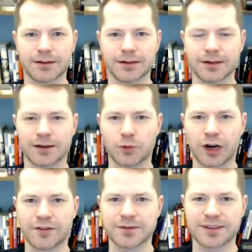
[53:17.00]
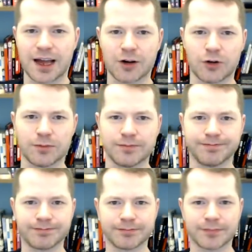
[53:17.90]
Good morning from Stockholm.
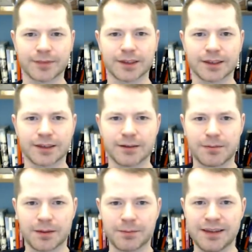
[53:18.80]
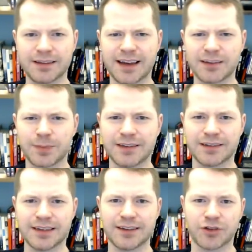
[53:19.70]
PSPC